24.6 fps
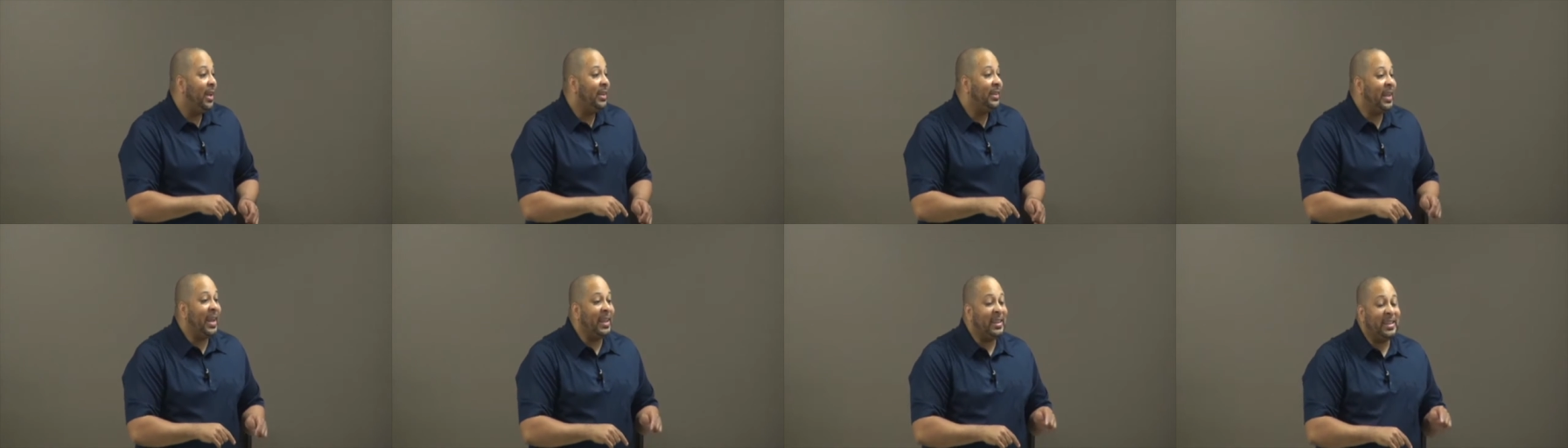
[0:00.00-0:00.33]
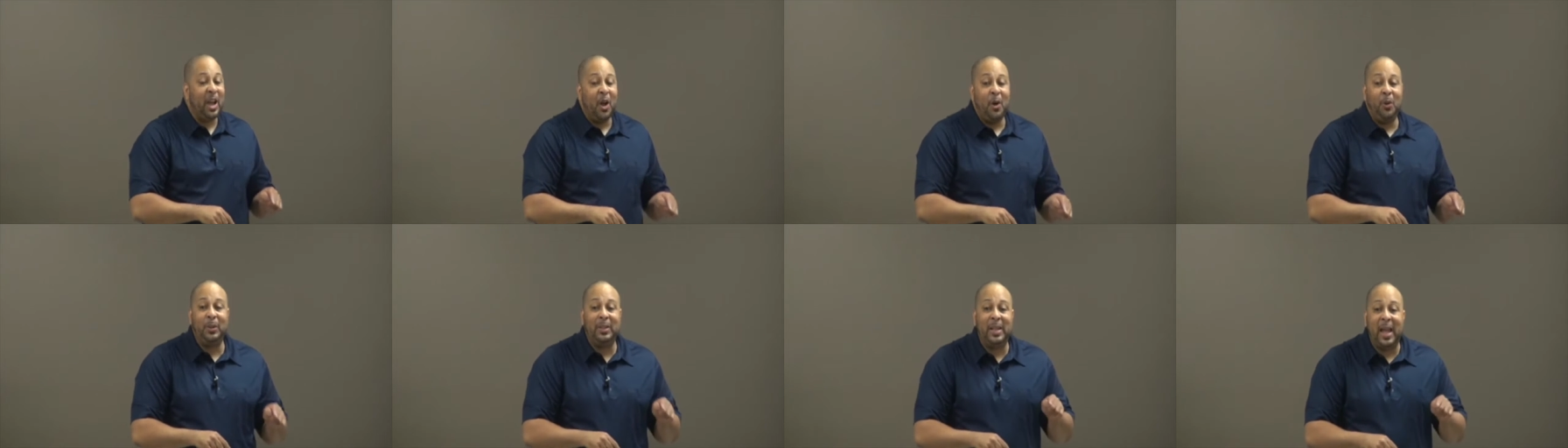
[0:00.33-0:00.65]
That
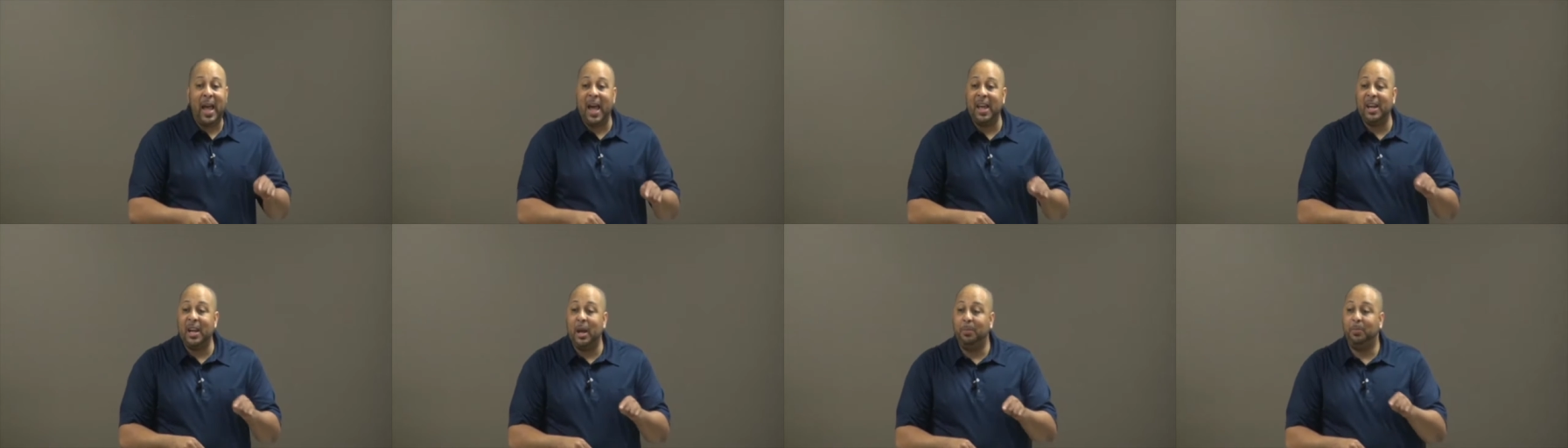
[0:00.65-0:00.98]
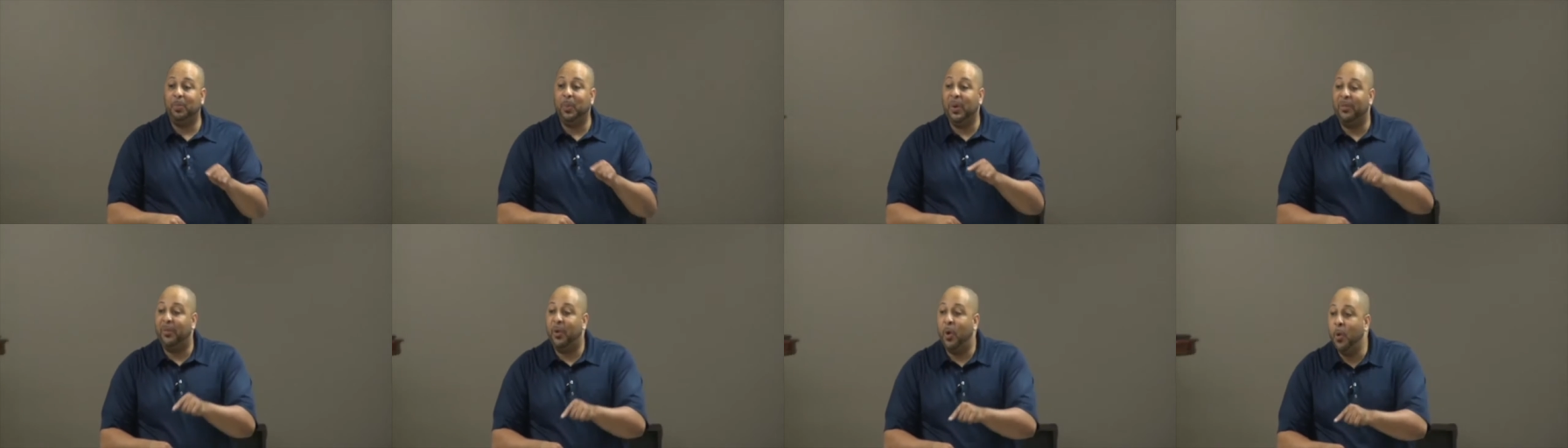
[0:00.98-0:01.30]
don't line
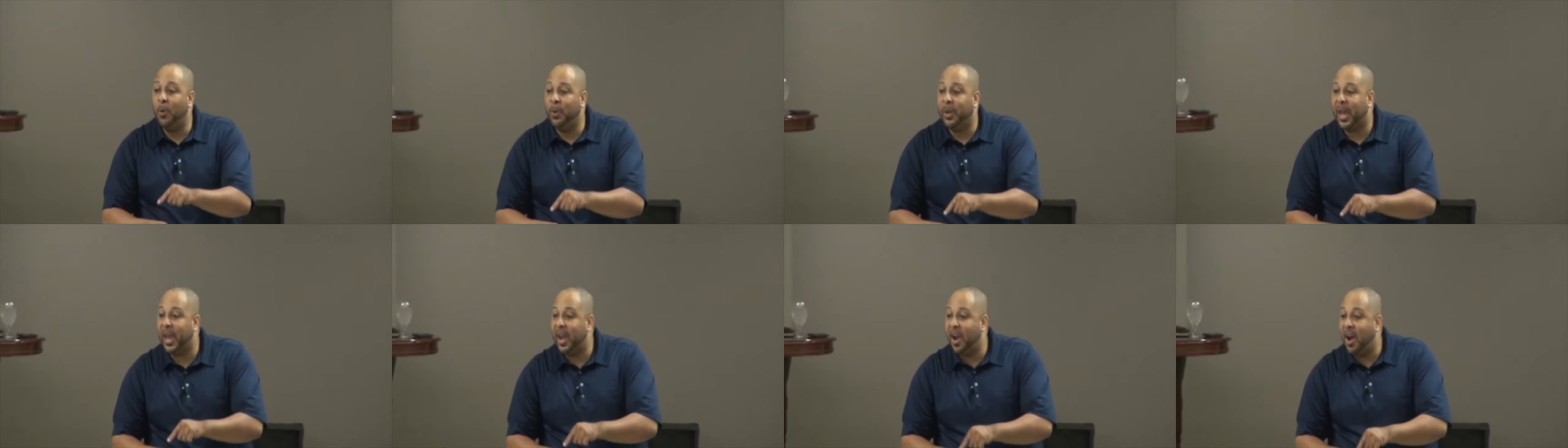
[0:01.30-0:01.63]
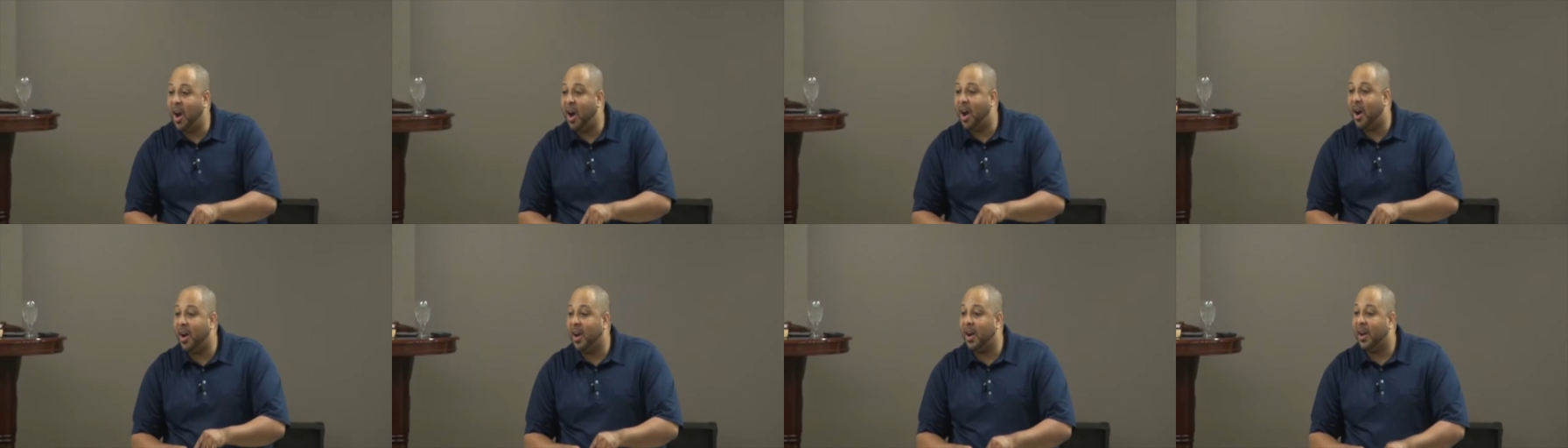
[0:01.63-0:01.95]
up with who they
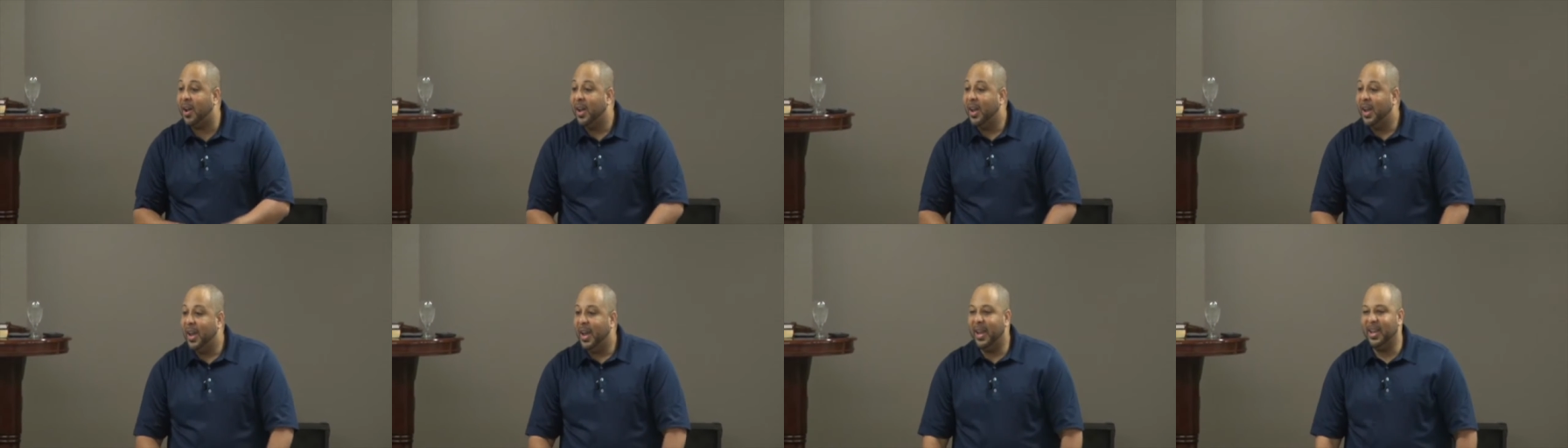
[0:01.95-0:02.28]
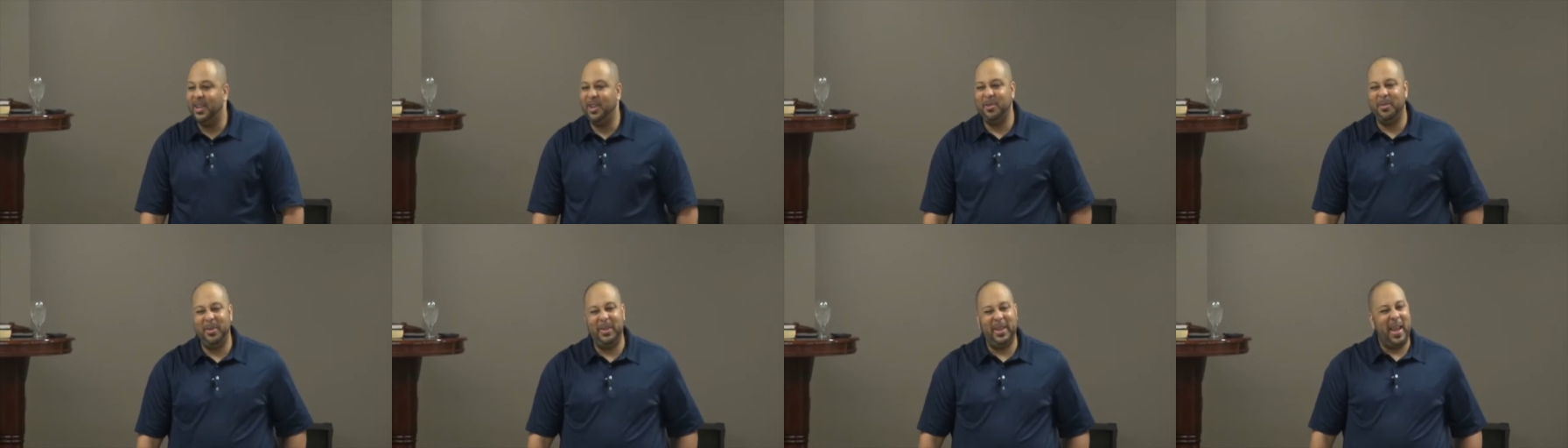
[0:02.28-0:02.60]
are,
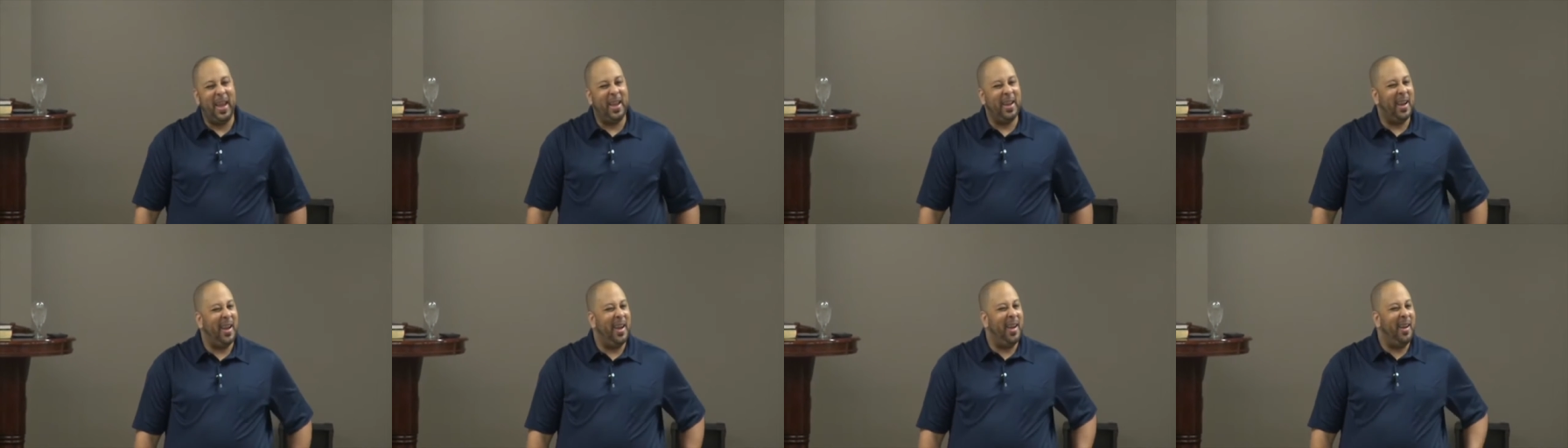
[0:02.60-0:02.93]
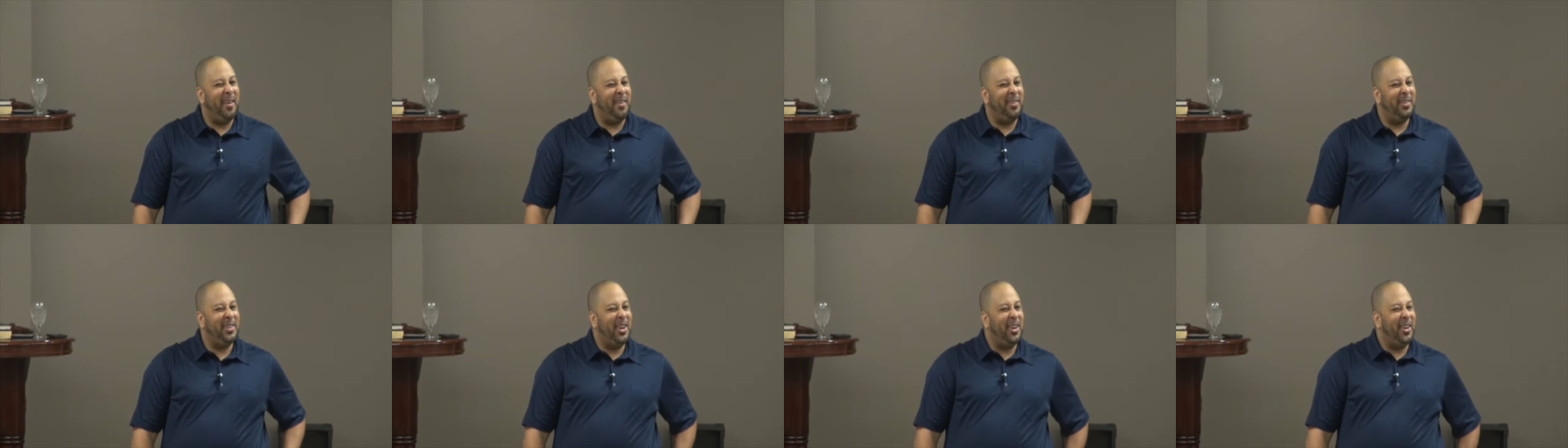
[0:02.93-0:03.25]
and you be like,
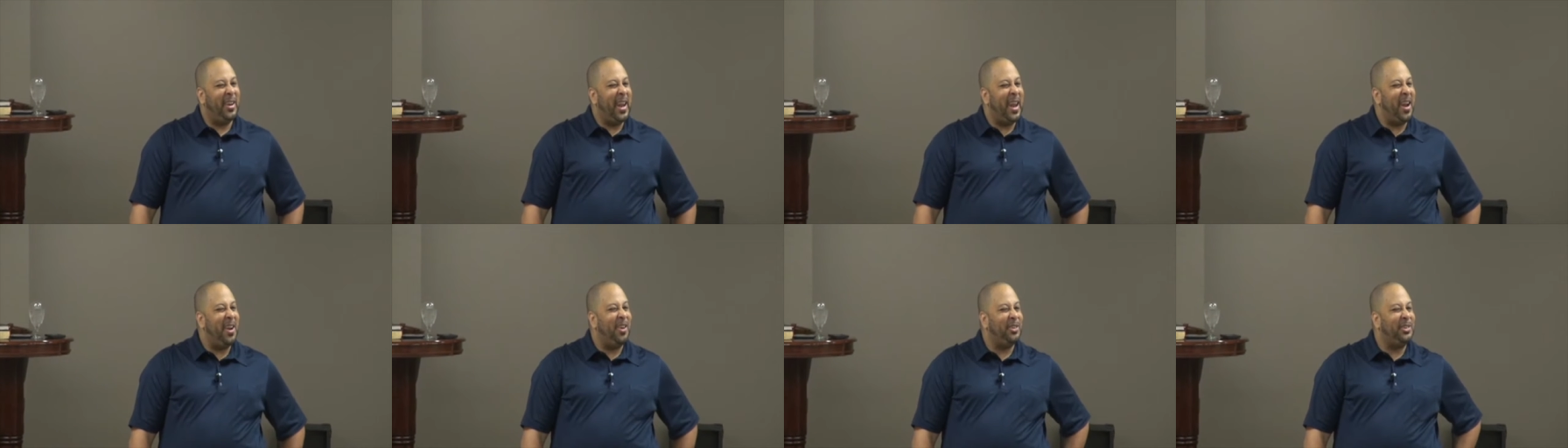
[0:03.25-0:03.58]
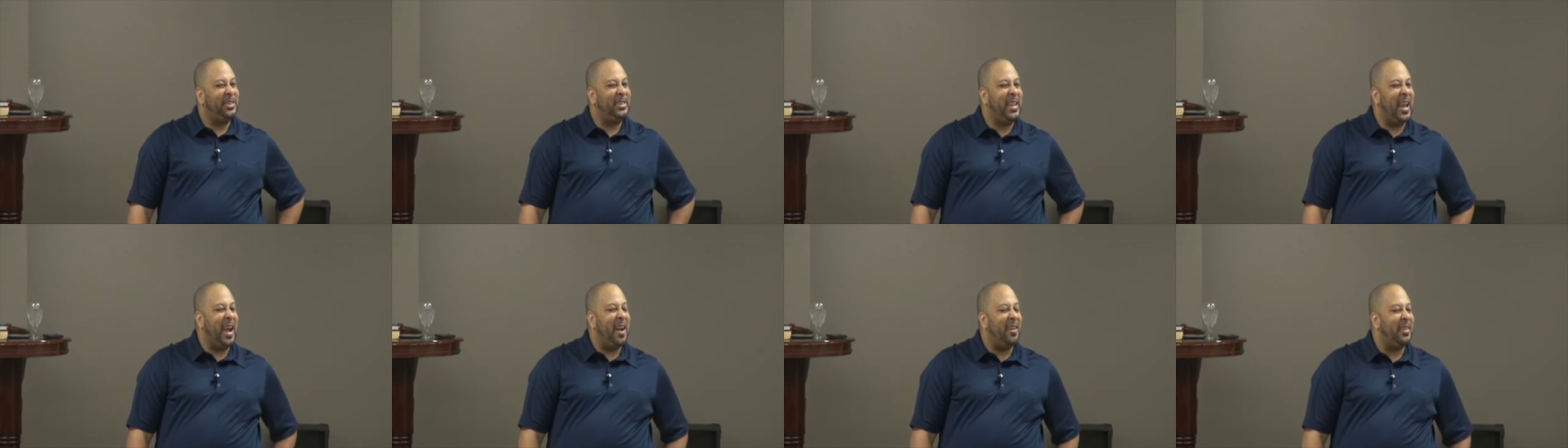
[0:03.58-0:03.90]
I don't know, that don't
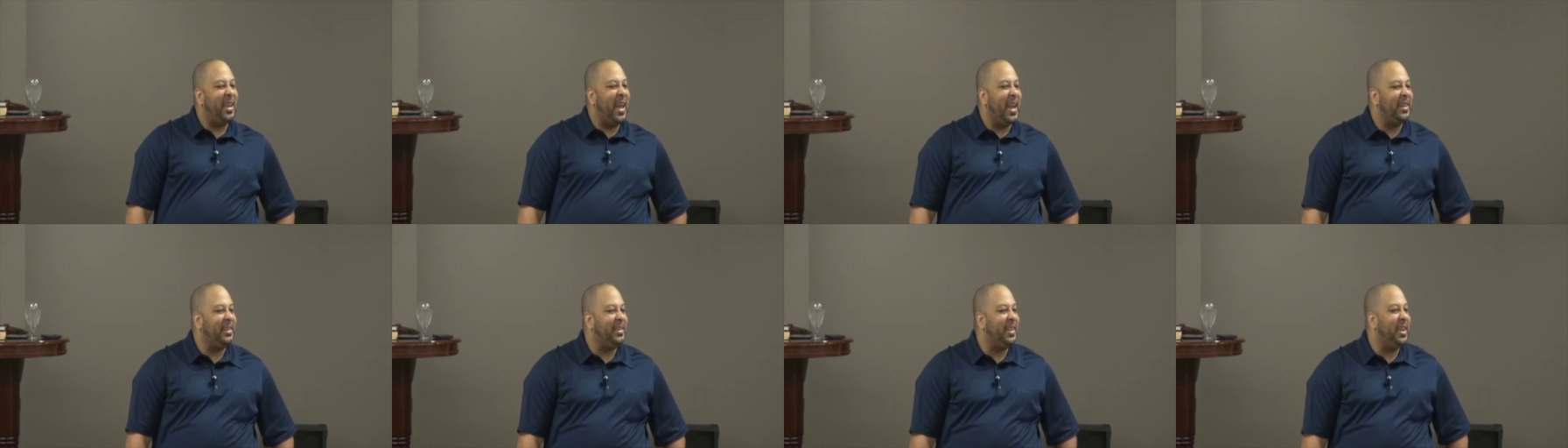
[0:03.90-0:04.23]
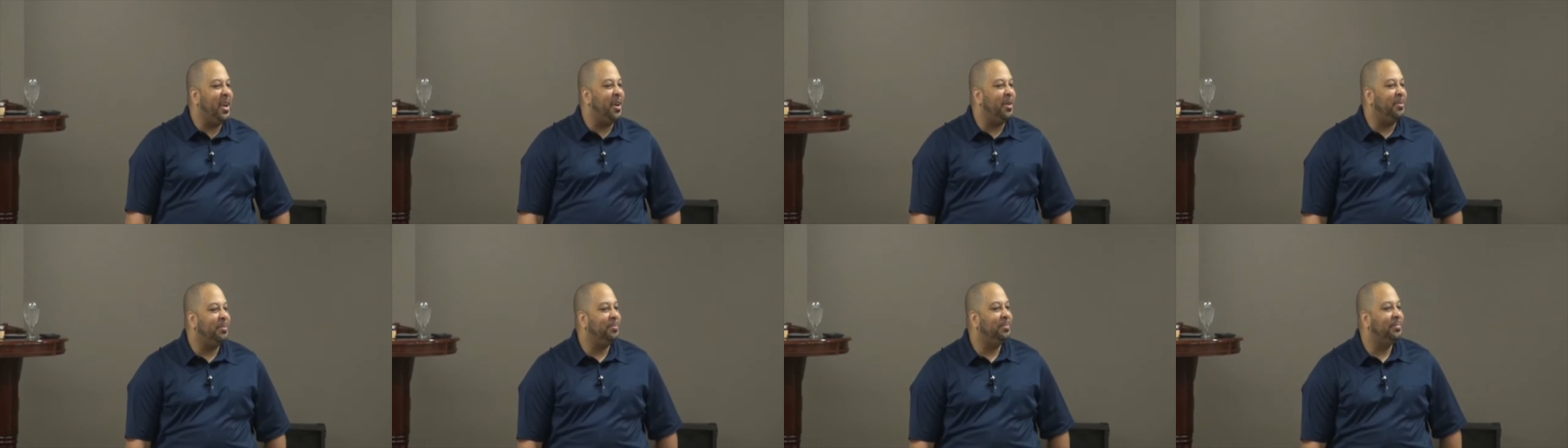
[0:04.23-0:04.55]
sound like
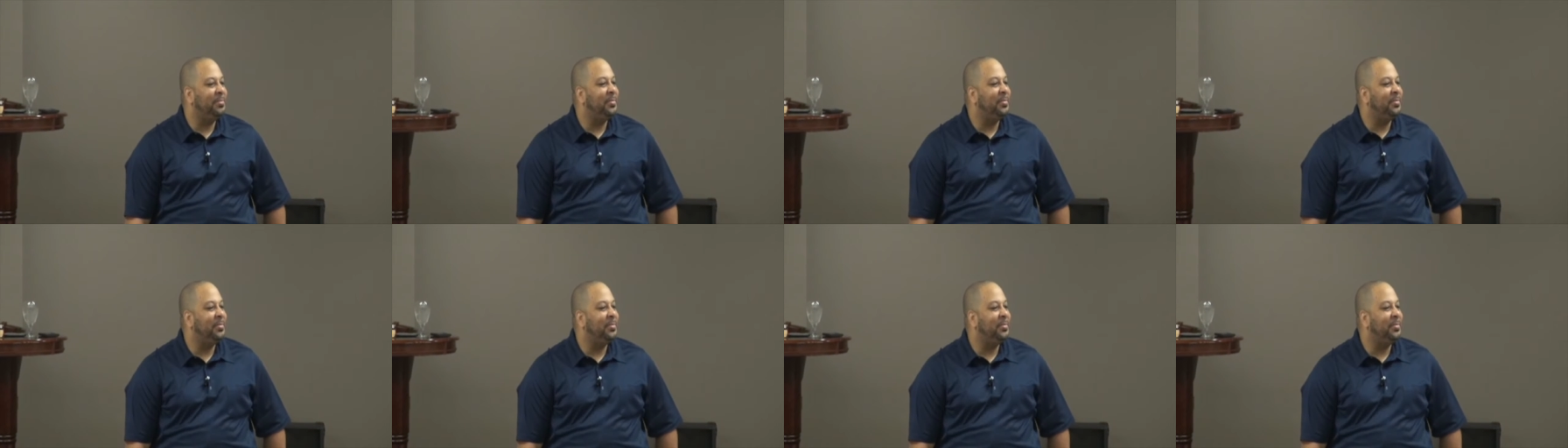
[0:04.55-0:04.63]
them.